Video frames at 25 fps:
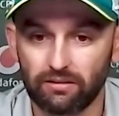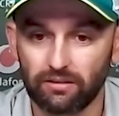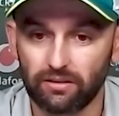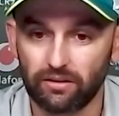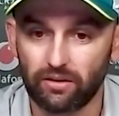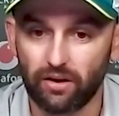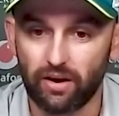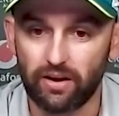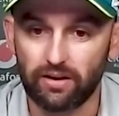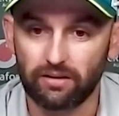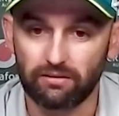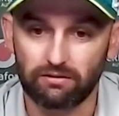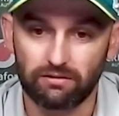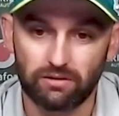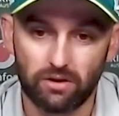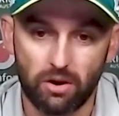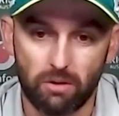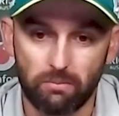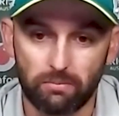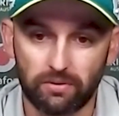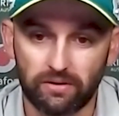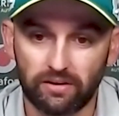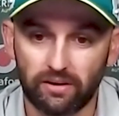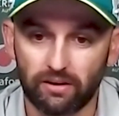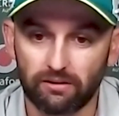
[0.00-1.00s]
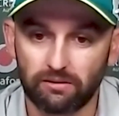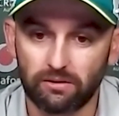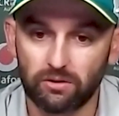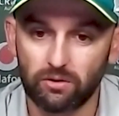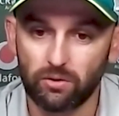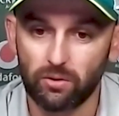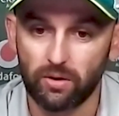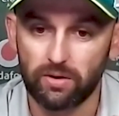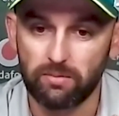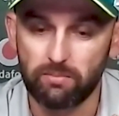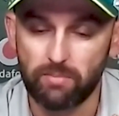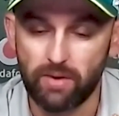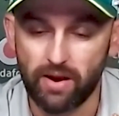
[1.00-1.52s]
great competition
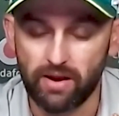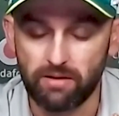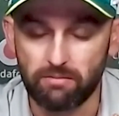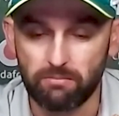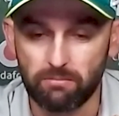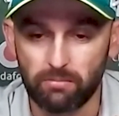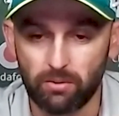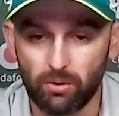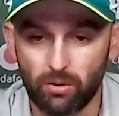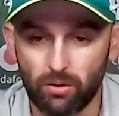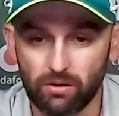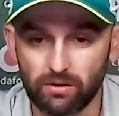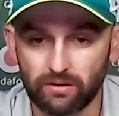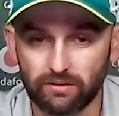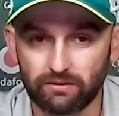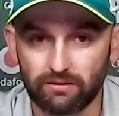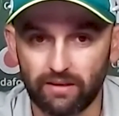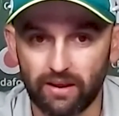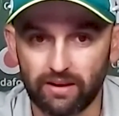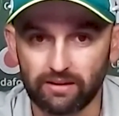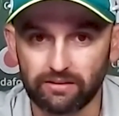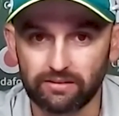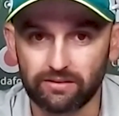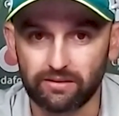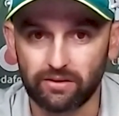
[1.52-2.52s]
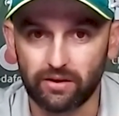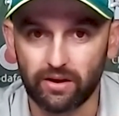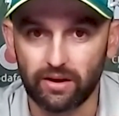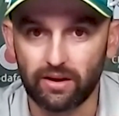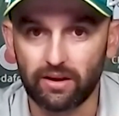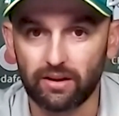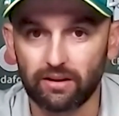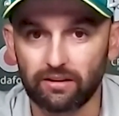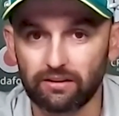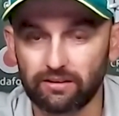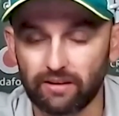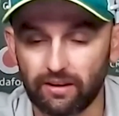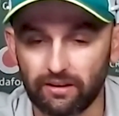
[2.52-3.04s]
between bat and ball. And as
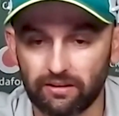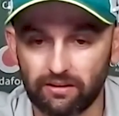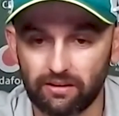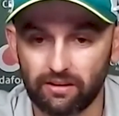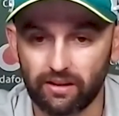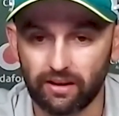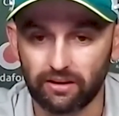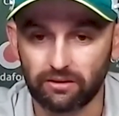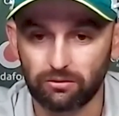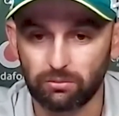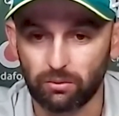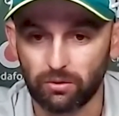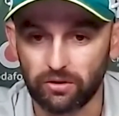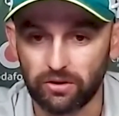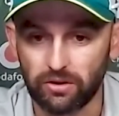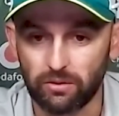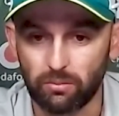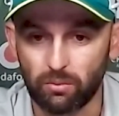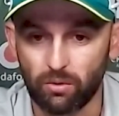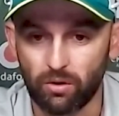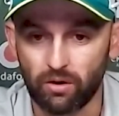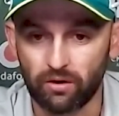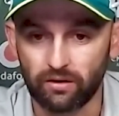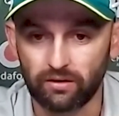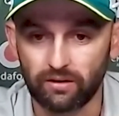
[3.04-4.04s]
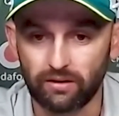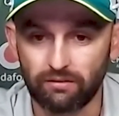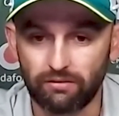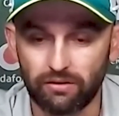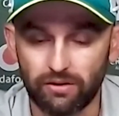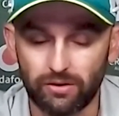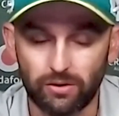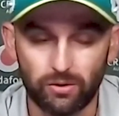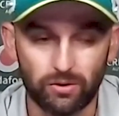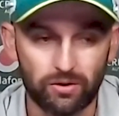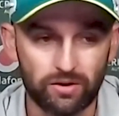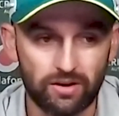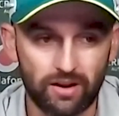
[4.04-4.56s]
cricketers, that's what you want. If you're
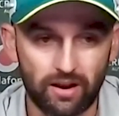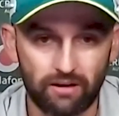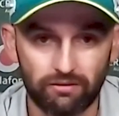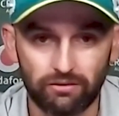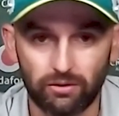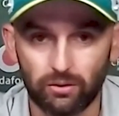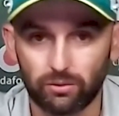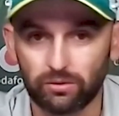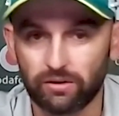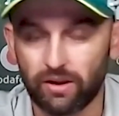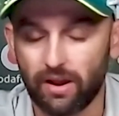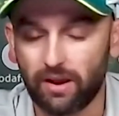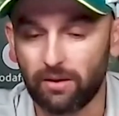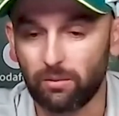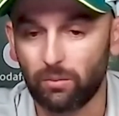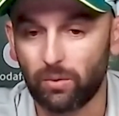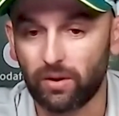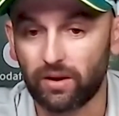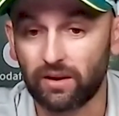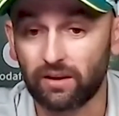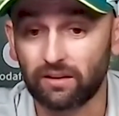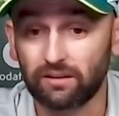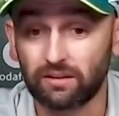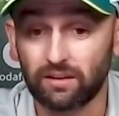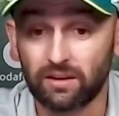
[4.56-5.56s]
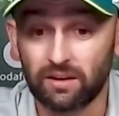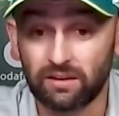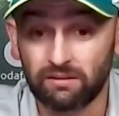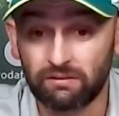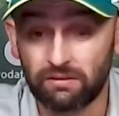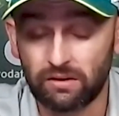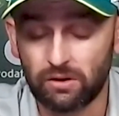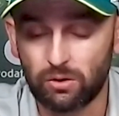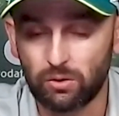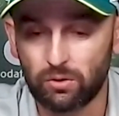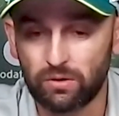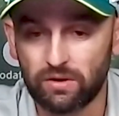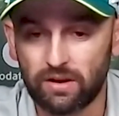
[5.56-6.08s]
good enough, you'll take wickets. And if
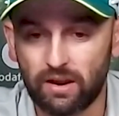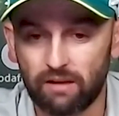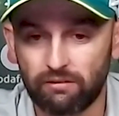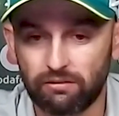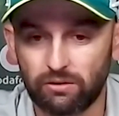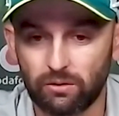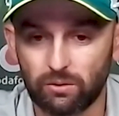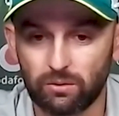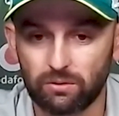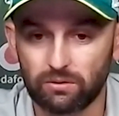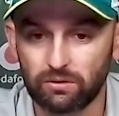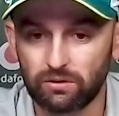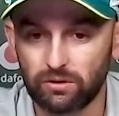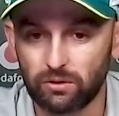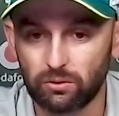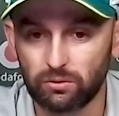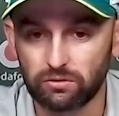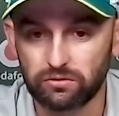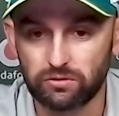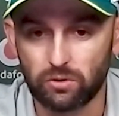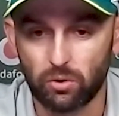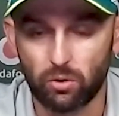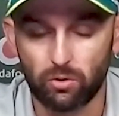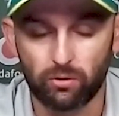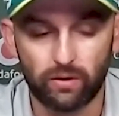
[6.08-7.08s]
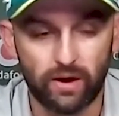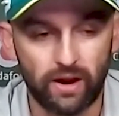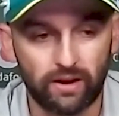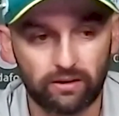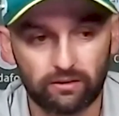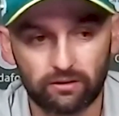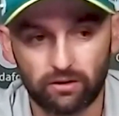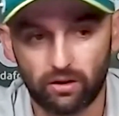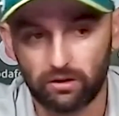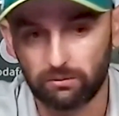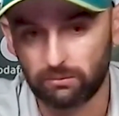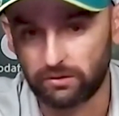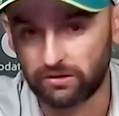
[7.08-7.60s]
you're good enough, you'll score
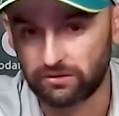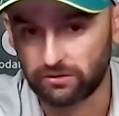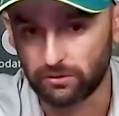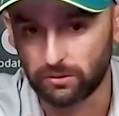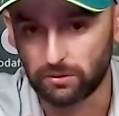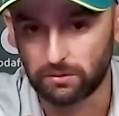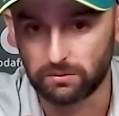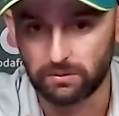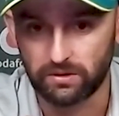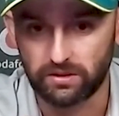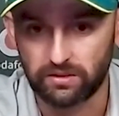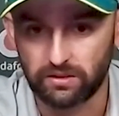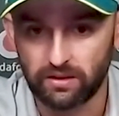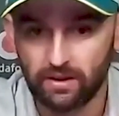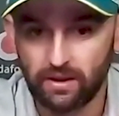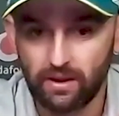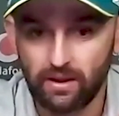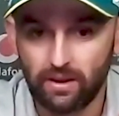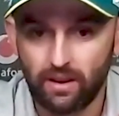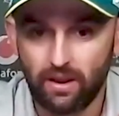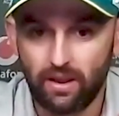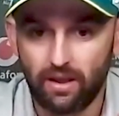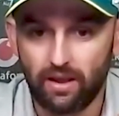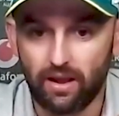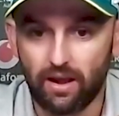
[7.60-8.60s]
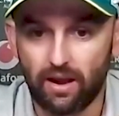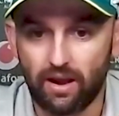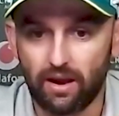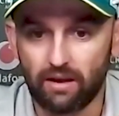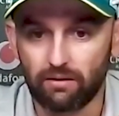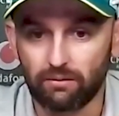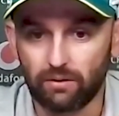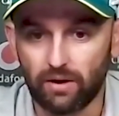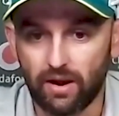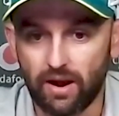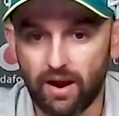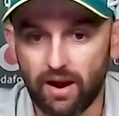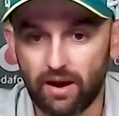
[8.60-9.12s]
runs like we saw with
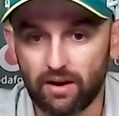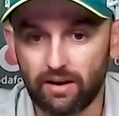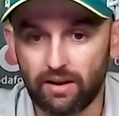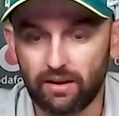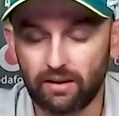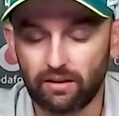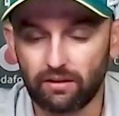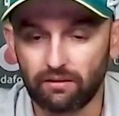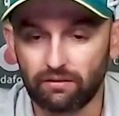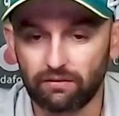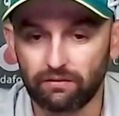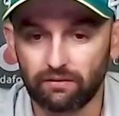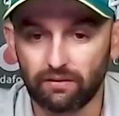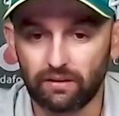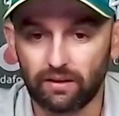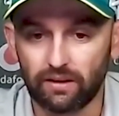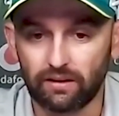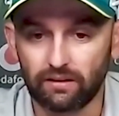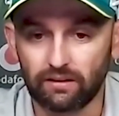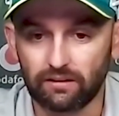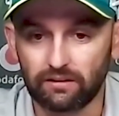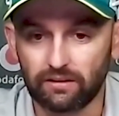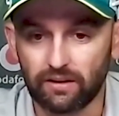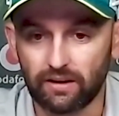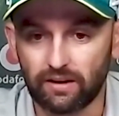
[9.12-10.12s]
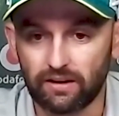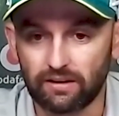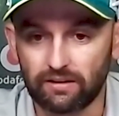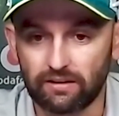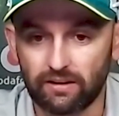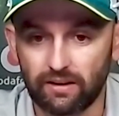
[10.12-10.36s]
Rahane in the second